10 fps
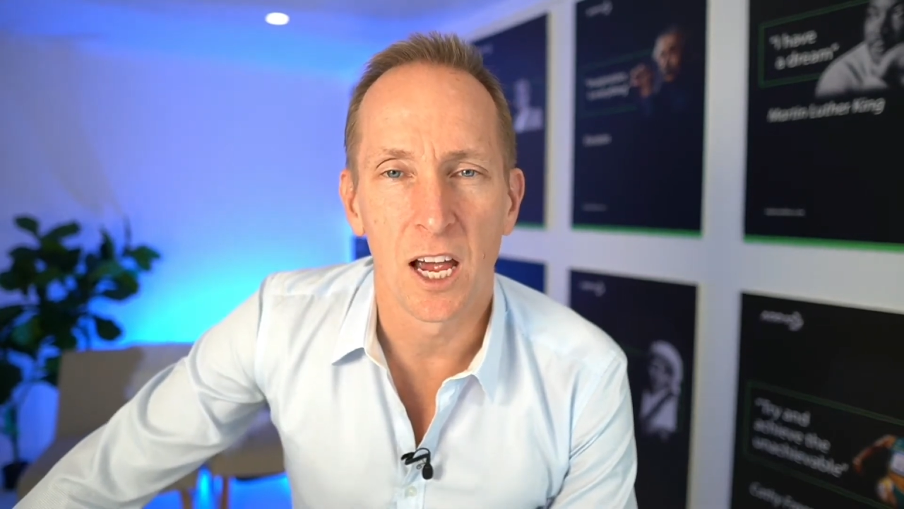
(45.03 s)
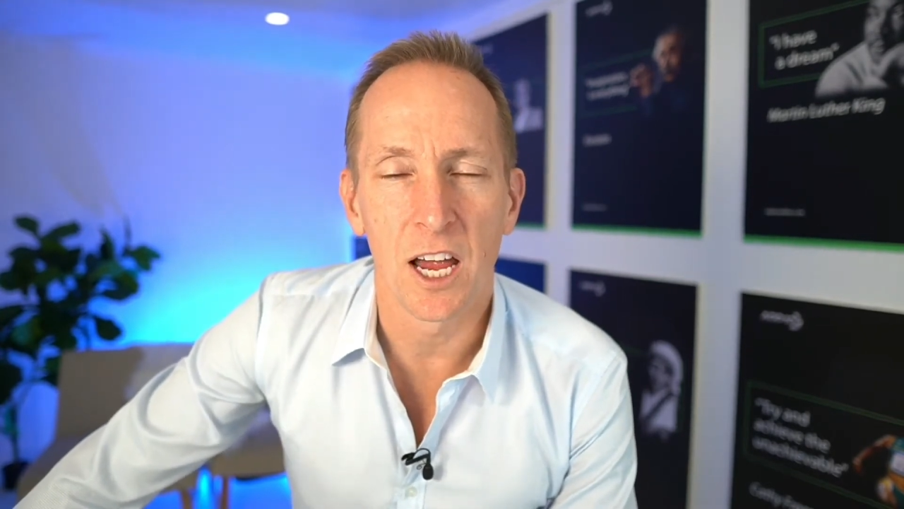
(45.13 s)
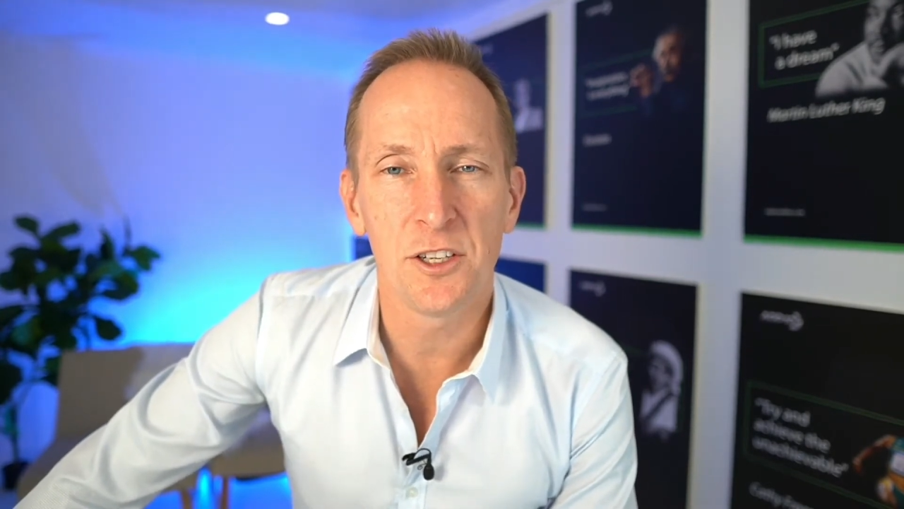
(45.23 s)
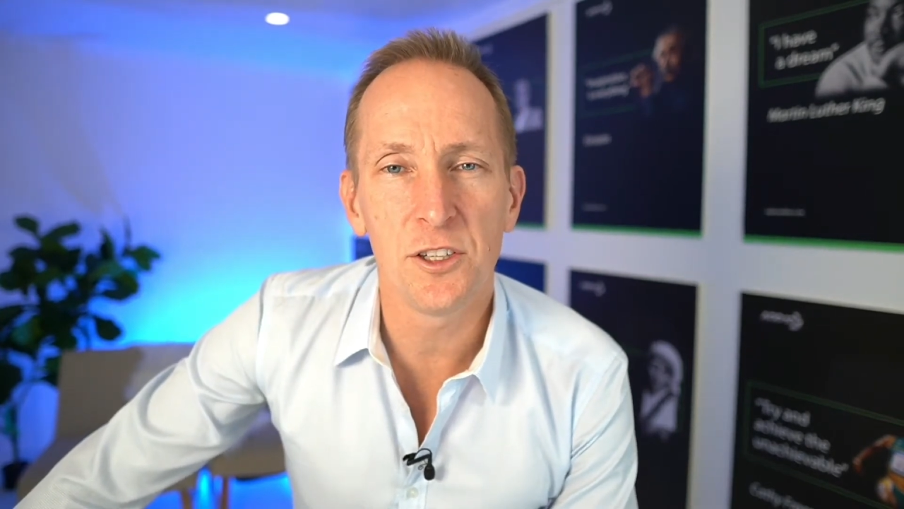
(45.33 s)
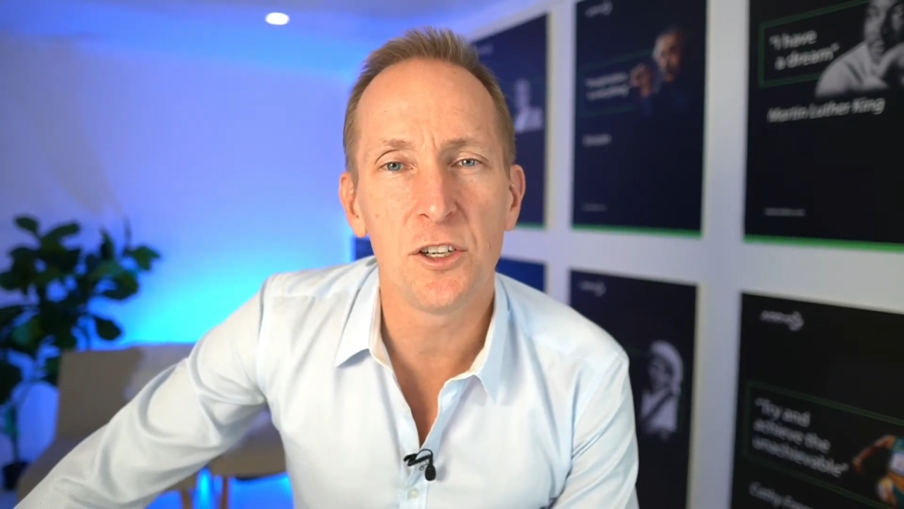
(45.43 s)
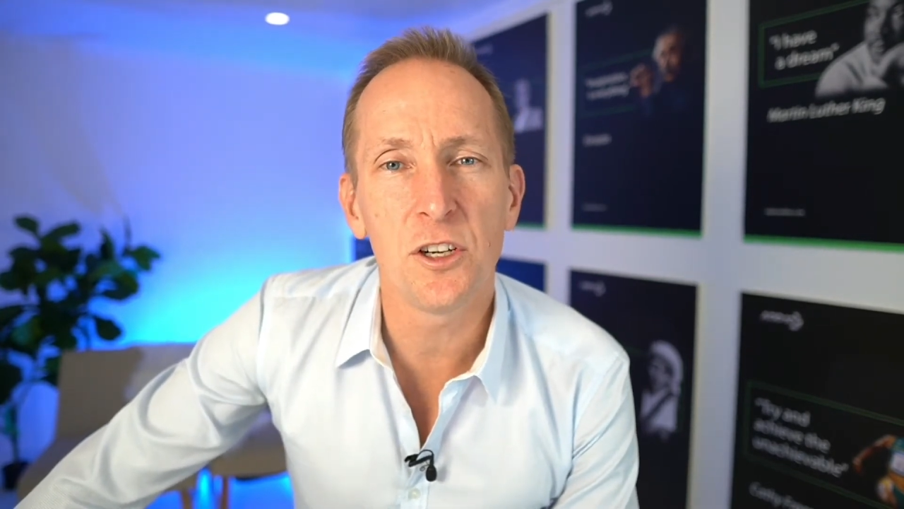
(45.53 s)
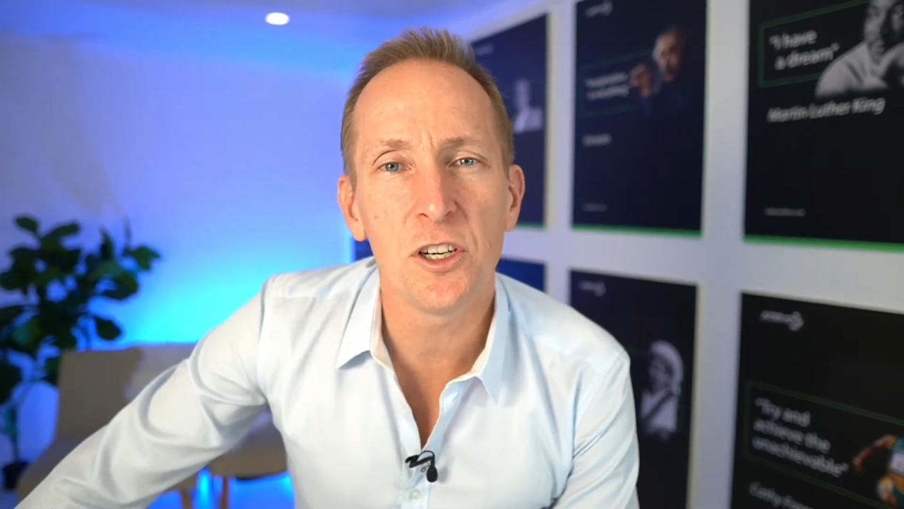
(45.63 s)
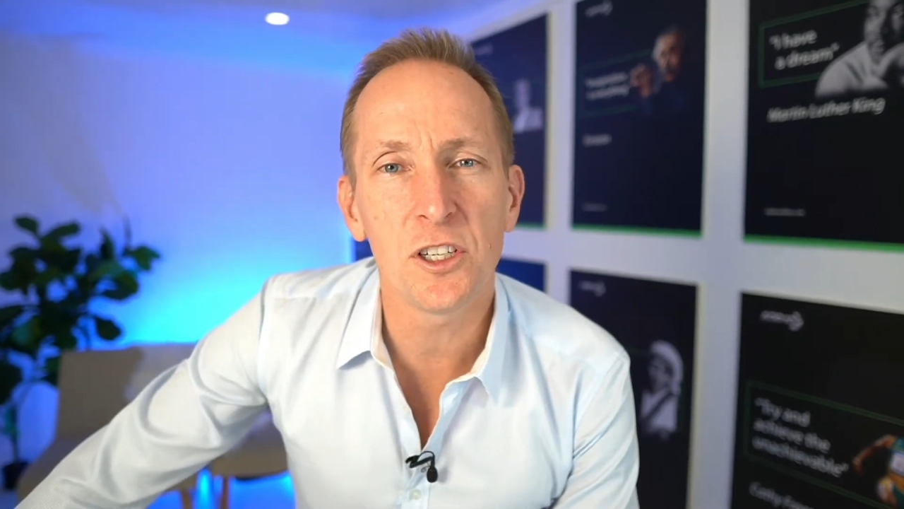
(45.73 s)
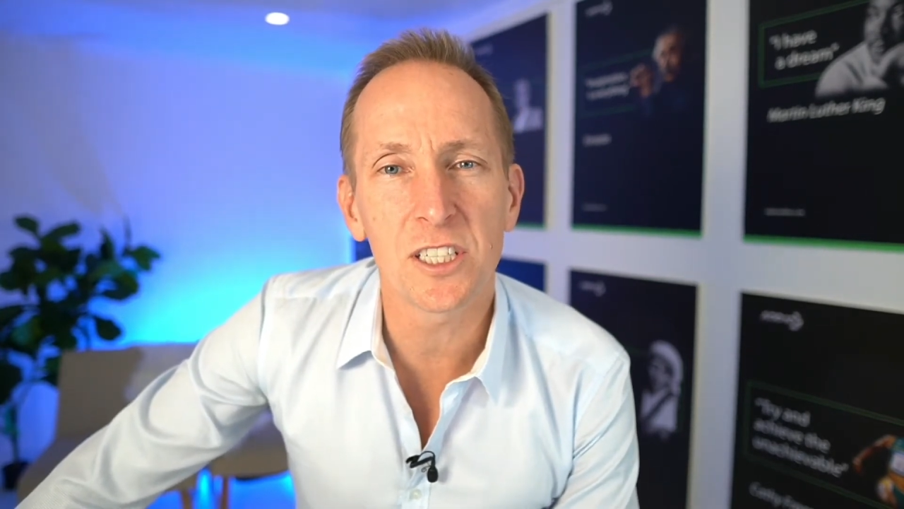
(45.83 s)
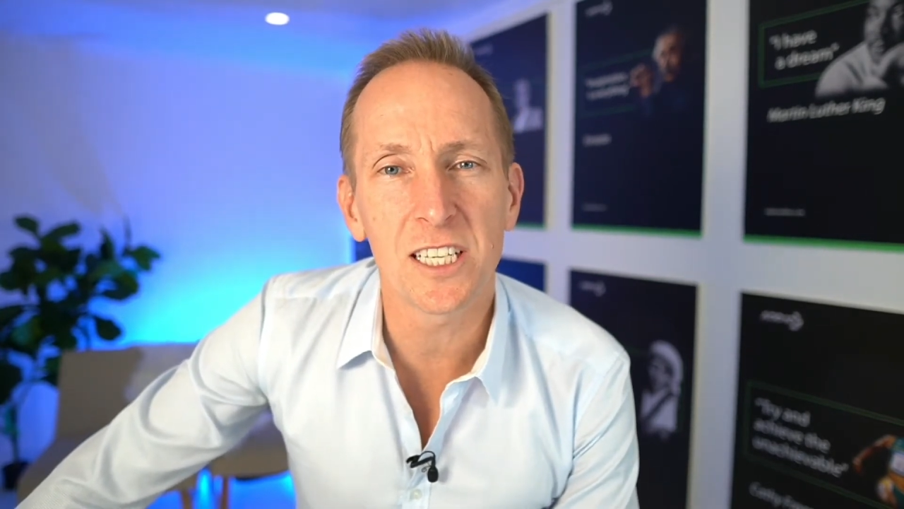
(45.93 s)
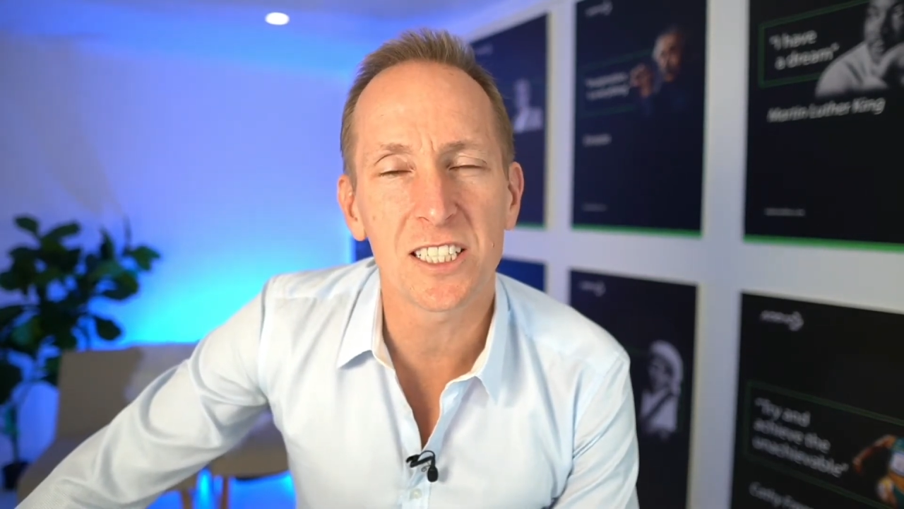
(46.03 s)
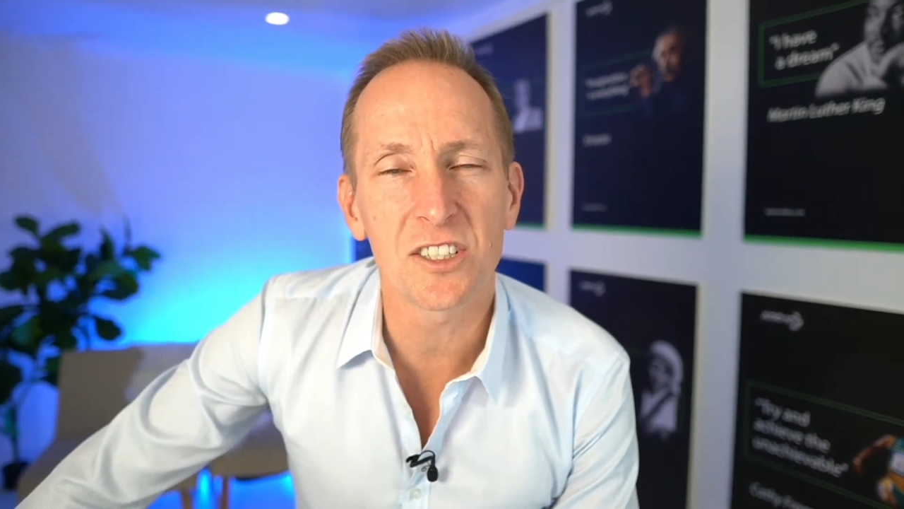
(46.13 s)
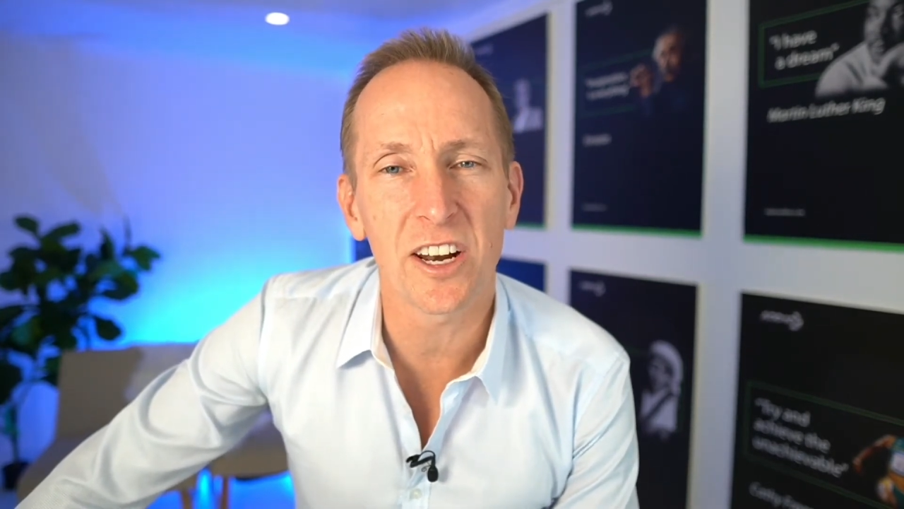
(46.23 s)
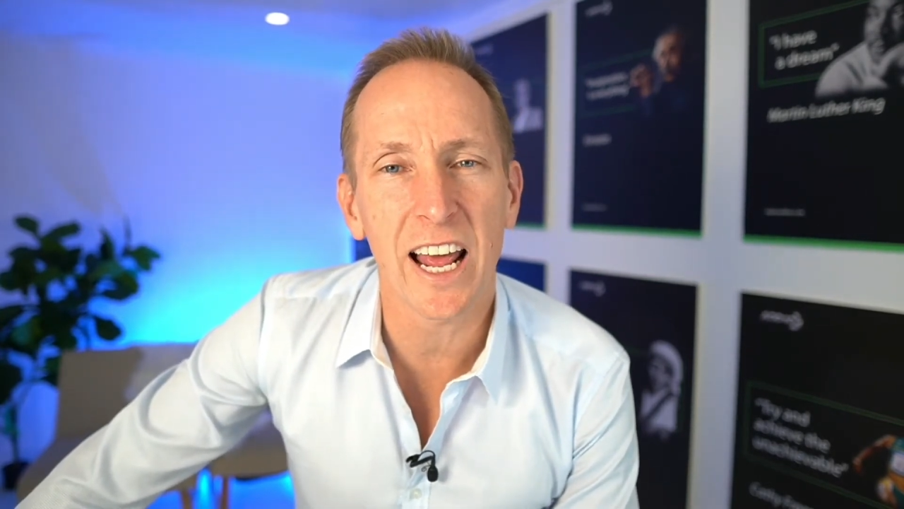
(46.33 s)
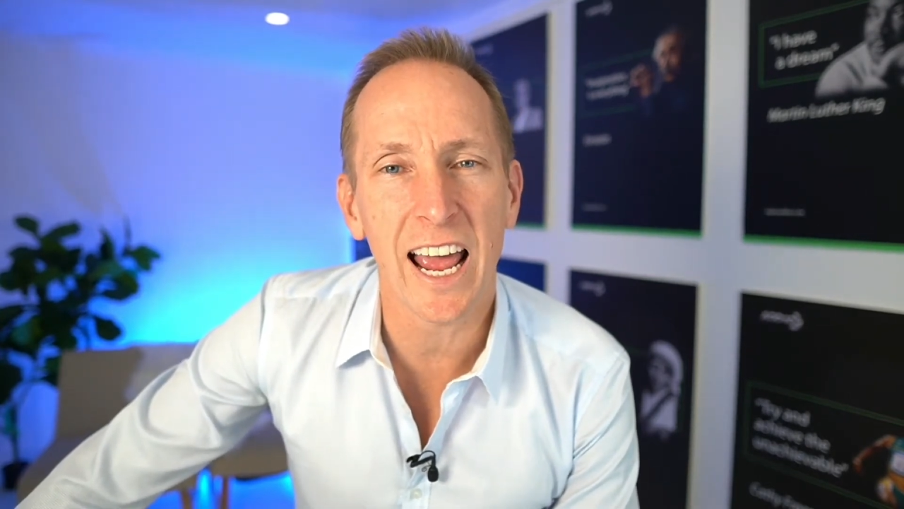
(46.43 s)
And usually it's
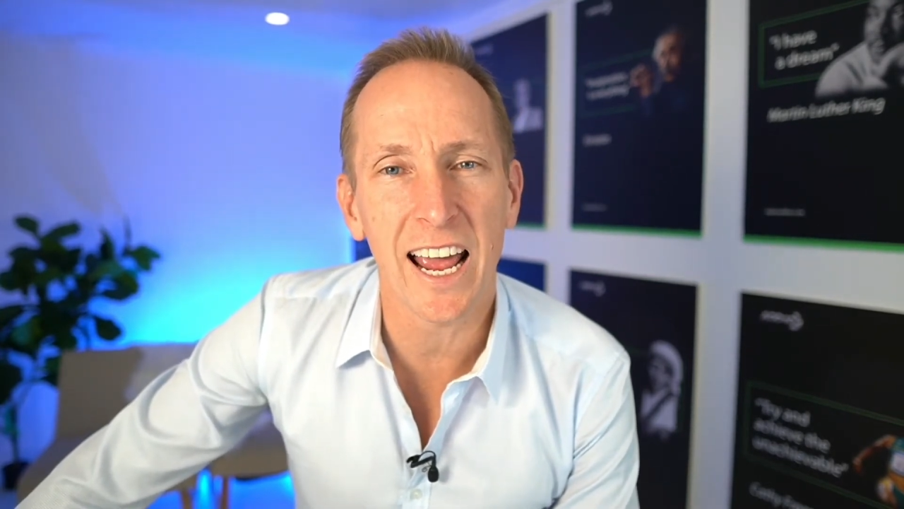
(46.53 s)
not